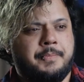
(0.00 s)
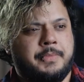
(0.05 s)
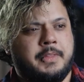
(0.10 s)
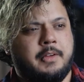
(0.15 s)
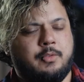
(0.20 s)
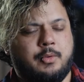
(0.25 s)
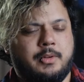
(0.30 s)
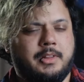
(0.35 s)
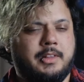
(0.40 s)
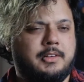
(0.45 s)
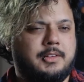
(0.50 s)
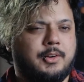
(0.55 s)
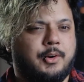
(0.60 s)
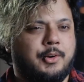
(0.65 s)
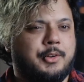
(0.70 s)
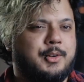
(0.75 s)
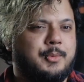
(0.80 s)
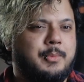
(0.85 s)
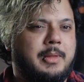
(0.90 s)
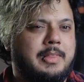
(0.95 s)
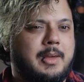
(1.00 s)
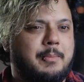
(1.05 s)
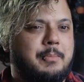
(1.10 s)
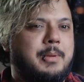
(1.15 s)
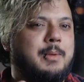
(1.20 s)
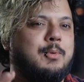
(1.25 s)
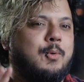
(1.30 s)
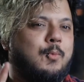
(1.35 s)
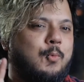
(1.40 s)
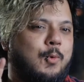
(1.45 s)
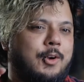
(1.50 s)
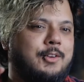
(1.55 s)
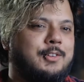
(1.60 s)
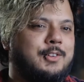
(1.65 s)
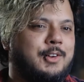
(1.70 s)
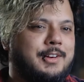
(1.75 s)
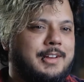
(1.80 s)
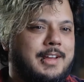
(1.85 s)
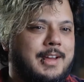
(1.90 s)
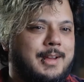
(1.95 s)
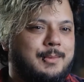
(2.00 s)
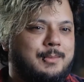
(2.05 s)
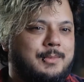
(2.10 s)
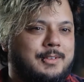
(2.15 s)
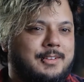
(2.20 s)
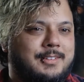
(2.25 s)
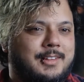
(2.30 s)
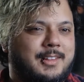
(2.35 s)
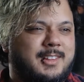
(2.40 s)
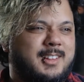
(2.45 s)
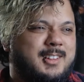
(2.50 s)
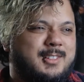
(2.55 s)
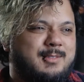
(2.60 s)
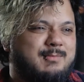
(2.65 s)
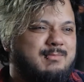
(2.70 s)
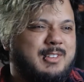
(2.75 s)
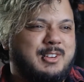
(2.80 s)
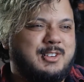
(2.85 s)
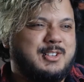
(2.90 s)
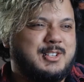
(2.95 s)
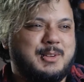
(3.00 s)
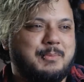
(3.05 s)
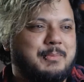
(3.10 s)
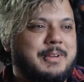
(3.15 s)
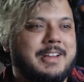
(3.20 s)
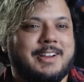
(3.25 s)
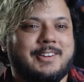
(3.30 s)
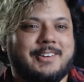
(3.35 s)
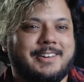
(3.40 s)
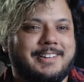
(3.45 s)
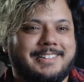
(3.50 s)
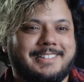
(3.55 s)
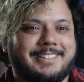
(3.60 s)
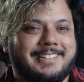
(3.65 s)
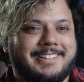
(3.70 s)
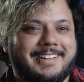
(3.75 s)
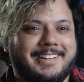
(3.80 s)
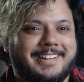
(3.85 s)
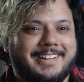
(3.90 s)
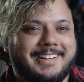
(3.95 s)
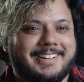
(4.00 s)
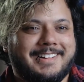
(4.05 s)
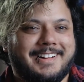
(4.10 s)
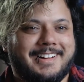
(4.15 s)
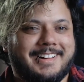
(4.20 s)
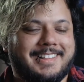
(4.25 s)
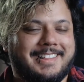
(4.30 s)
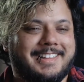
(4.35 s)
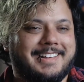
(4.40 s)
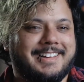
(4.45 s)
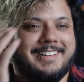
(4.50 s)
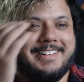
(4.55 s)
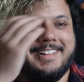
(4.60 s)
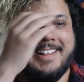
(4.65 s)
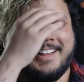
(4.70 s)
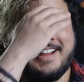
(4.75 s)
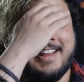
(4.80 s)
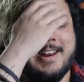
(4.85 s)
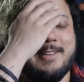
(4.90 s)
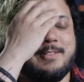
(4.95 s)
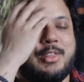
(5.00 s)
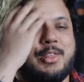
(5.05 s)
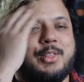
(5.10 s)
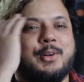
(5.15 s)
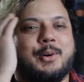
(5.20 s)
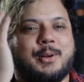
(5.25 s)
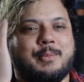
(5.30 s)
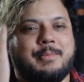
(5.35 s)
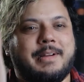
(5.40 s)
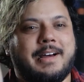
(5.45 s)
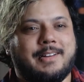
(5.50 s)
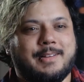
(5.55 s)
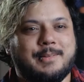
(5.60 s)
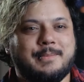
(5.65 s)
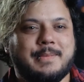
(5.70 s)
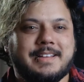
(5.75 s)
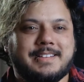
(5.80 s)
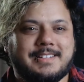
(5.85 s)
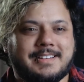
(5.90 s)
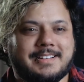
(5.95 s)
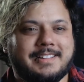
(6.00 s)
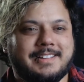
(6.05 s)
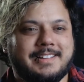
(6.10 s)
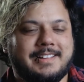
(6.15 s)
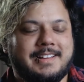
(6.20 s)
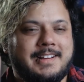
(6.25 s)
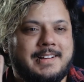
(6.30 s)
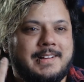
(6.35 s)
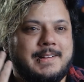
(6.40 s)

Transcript: really dawned on me that people worked on games, that they just appeared, kind of thing. Like, I never thought about it, basically.